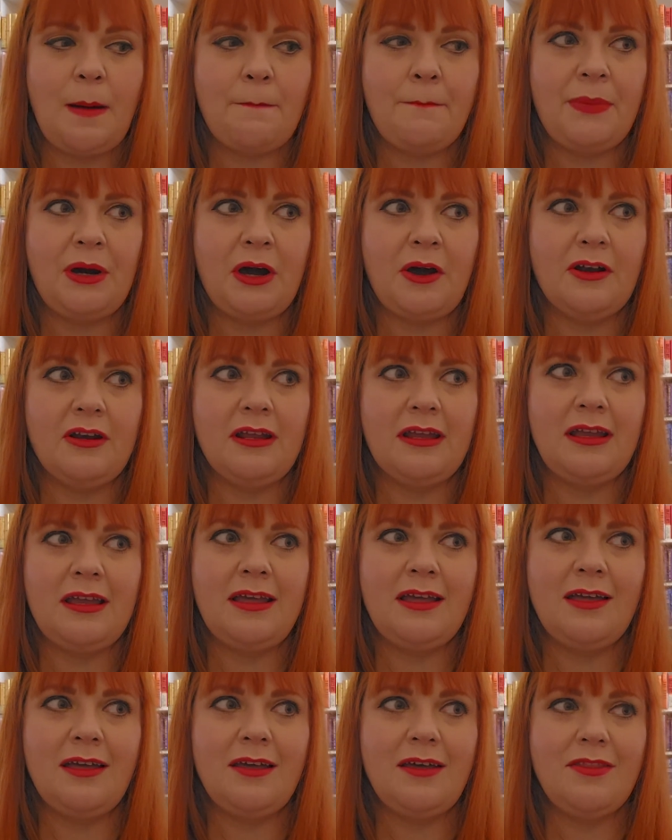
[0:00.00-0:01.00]
but
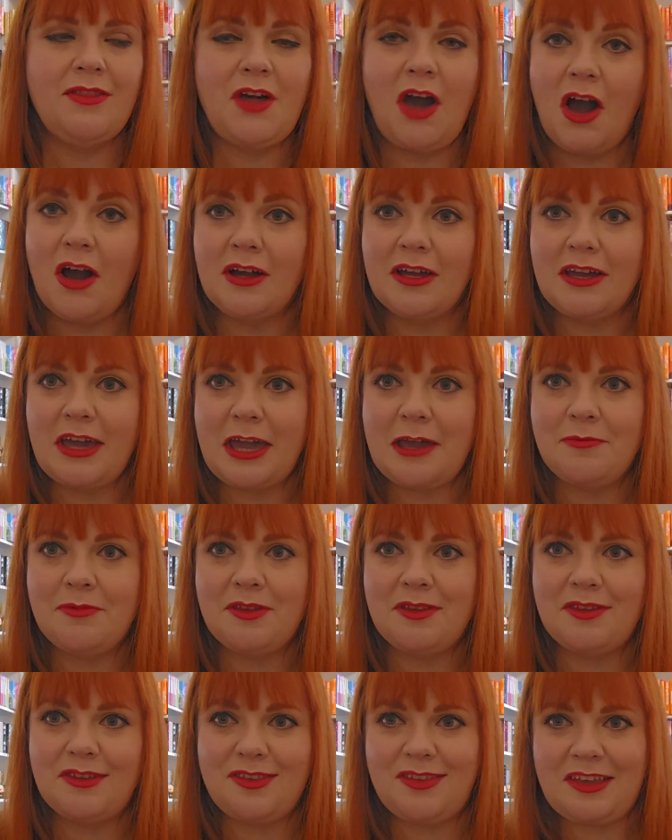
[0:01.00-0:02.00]
The Hunger Games
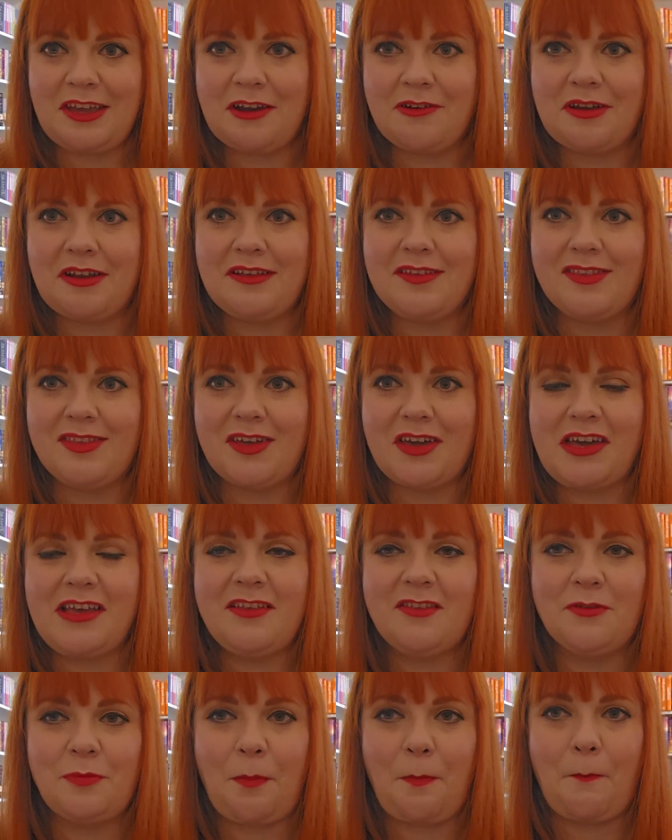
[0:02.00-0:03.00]
is a series that
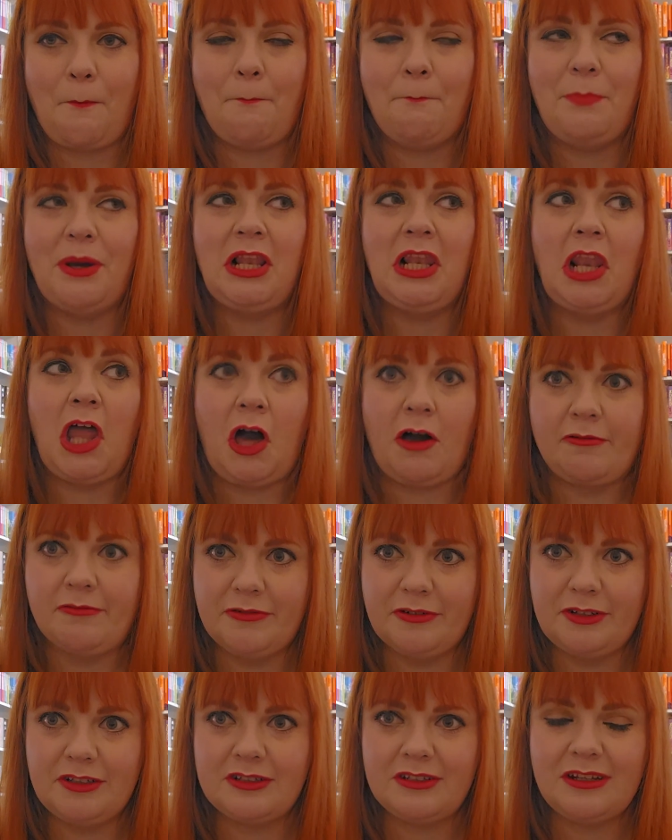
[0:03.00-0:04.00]
is
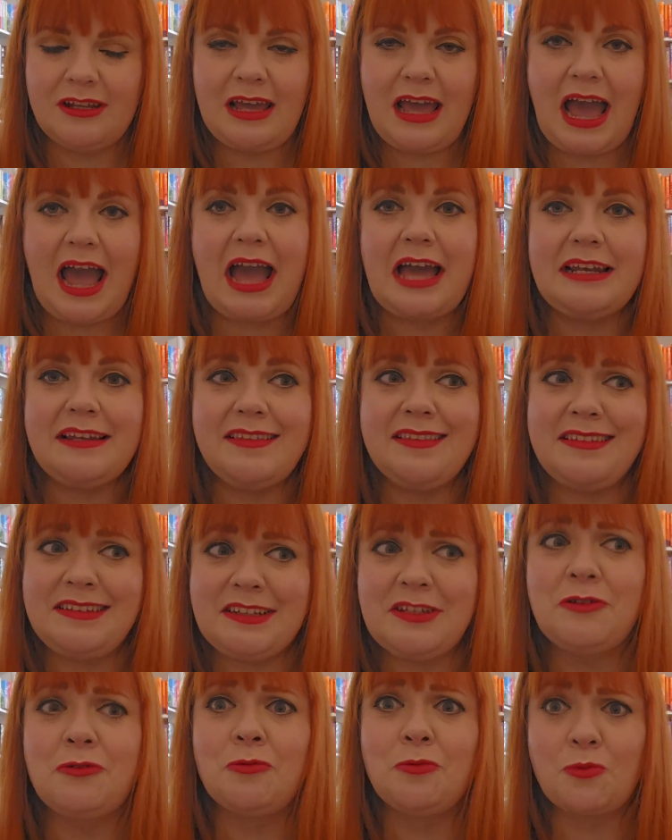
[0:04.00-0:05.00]
beloved and
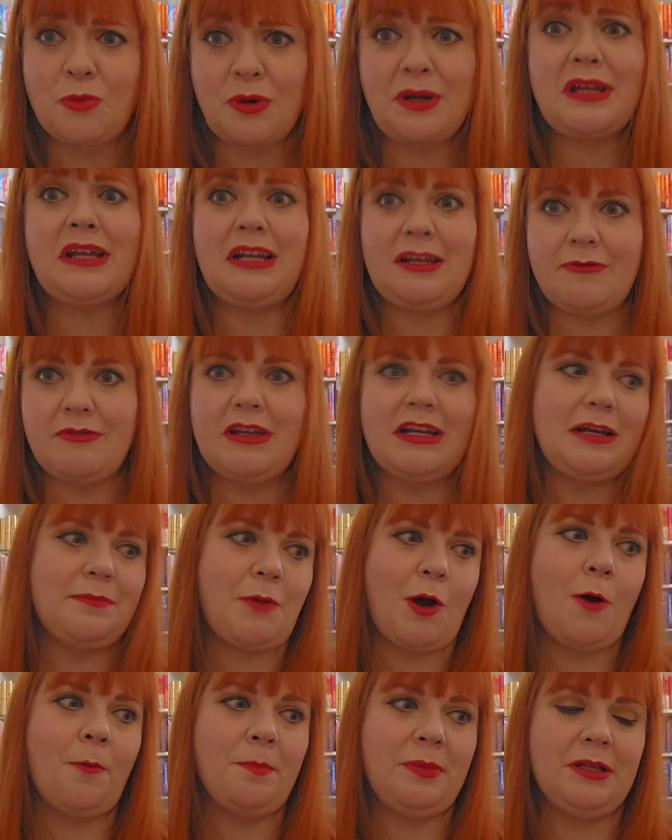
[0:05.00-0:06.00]
still really, really
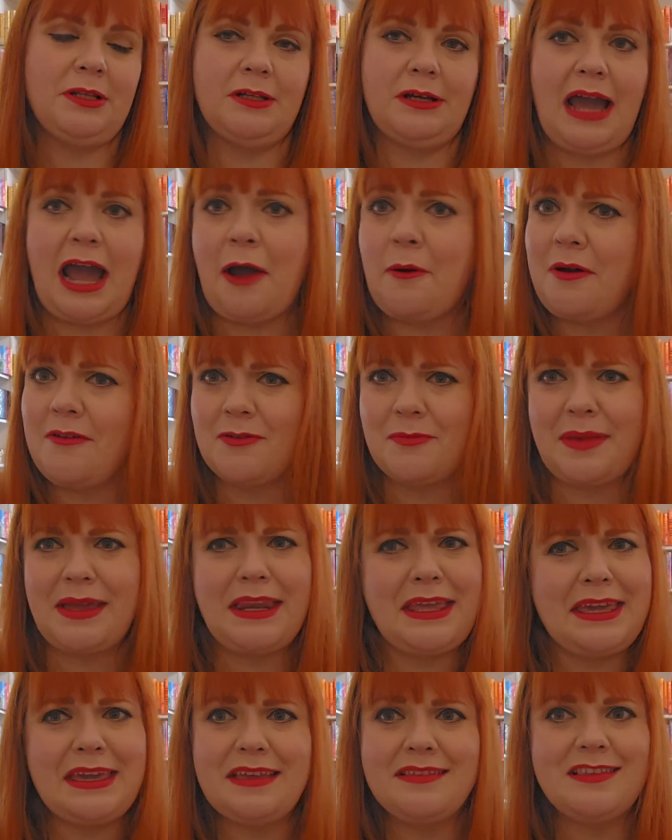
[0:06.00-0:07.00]
popular, however
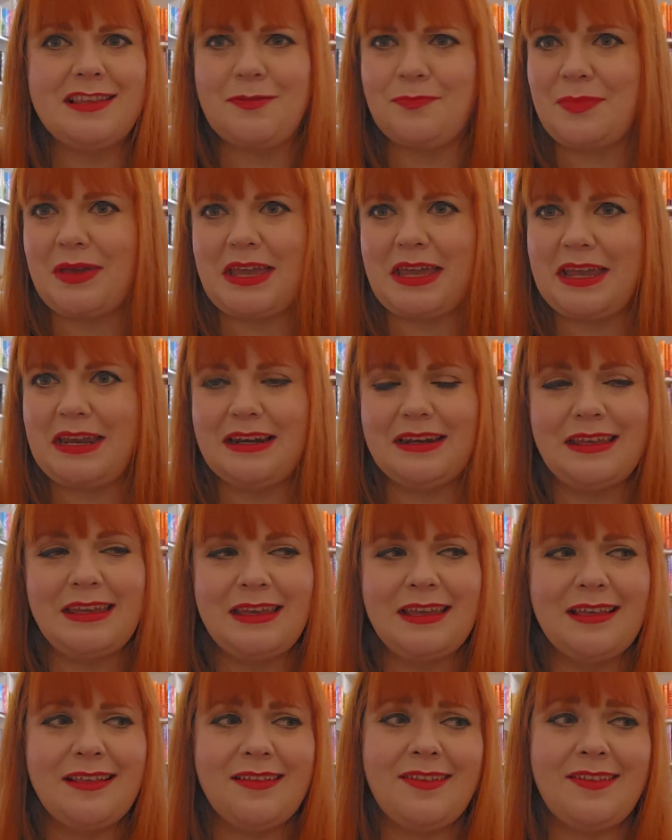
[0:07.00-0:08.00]
many years it's been
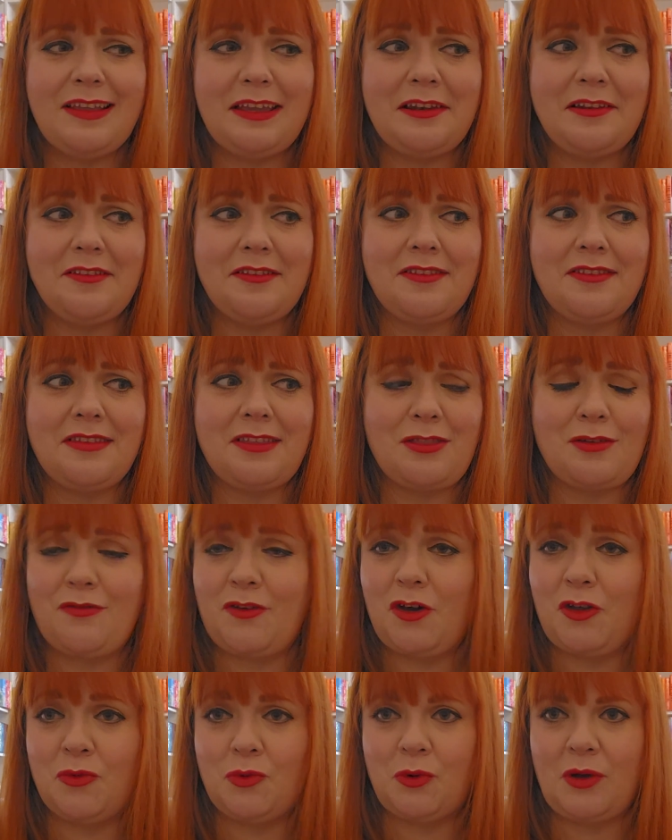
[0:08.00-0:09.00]
since the
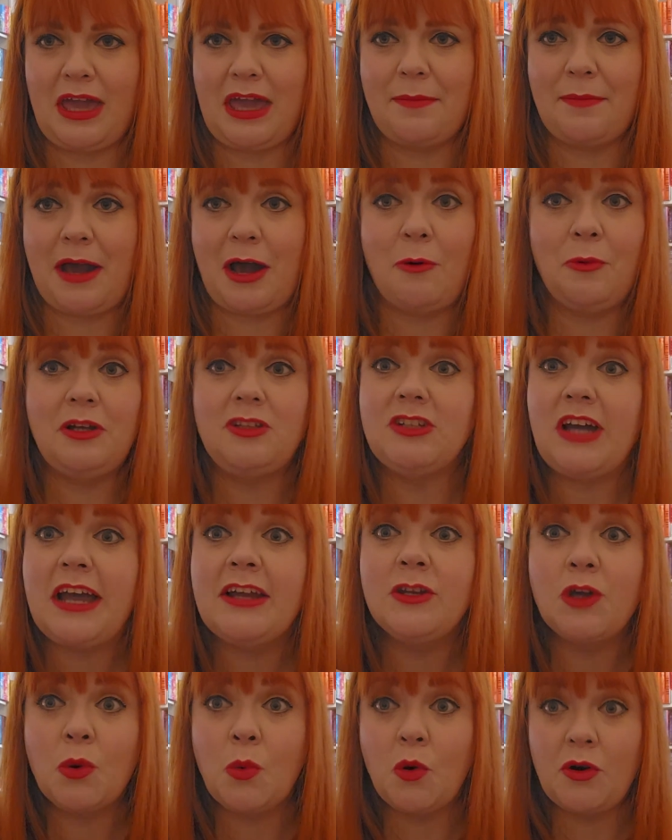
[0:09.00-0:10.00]
first one came out, which I
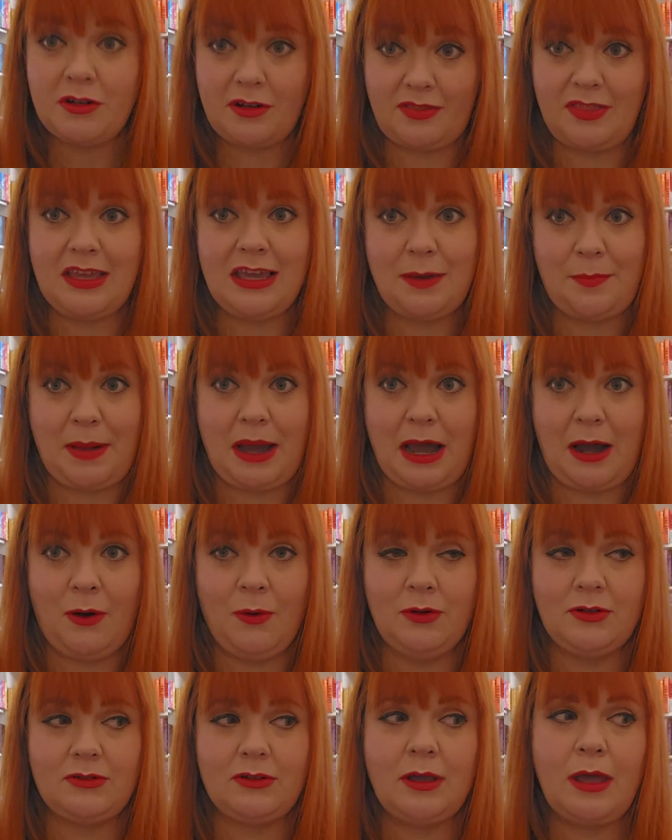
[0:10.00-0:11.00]
don't want to think
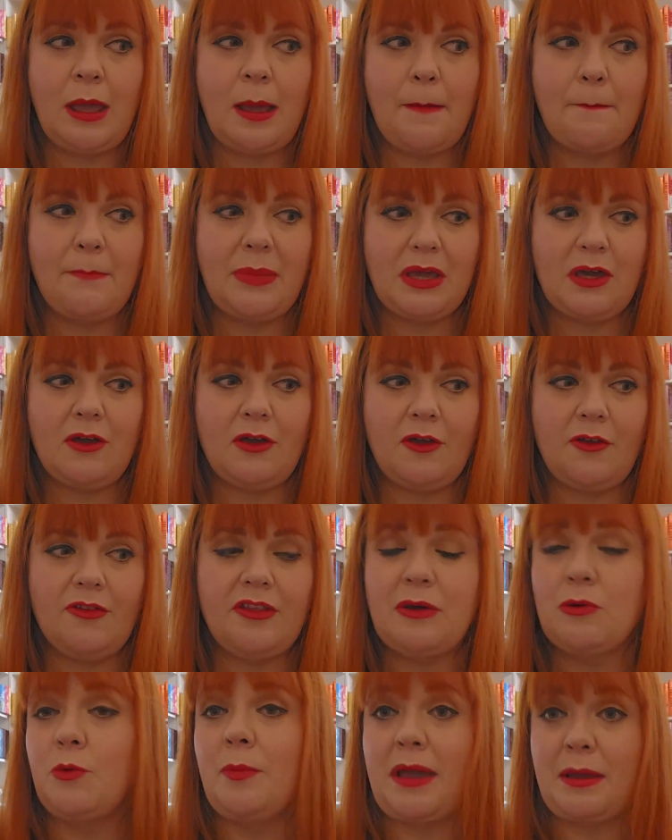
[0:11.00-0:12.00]
about because
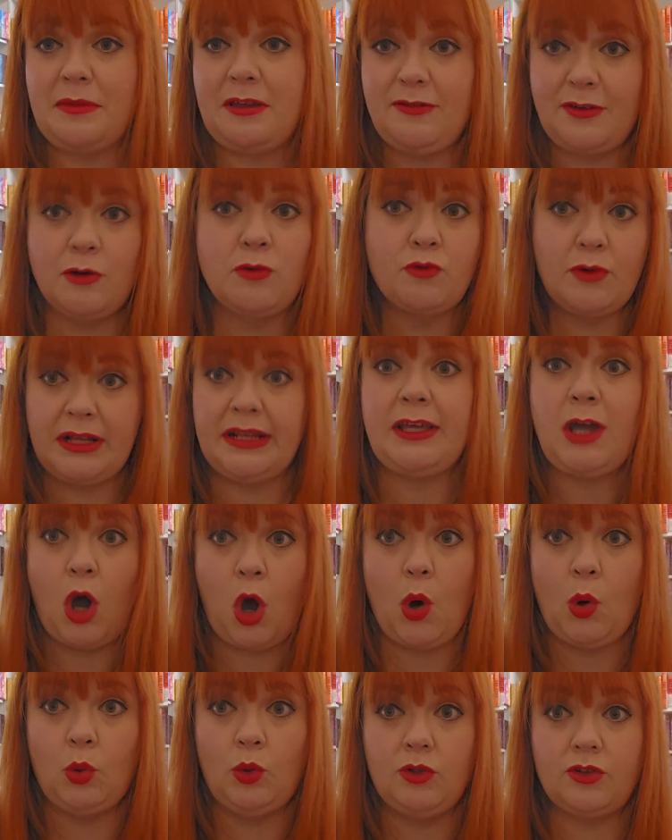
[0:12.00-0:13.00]
it will make me feel really
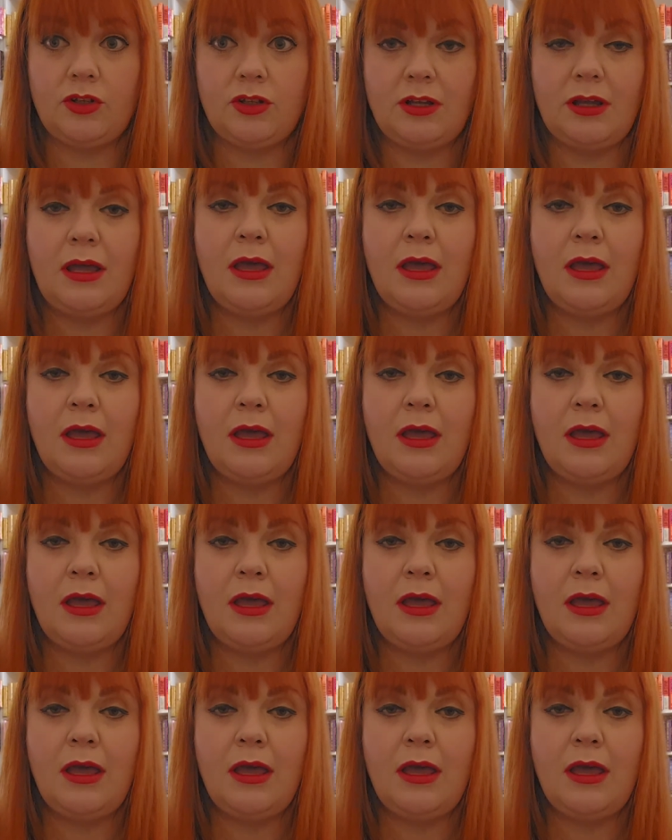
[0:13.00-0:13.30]
old.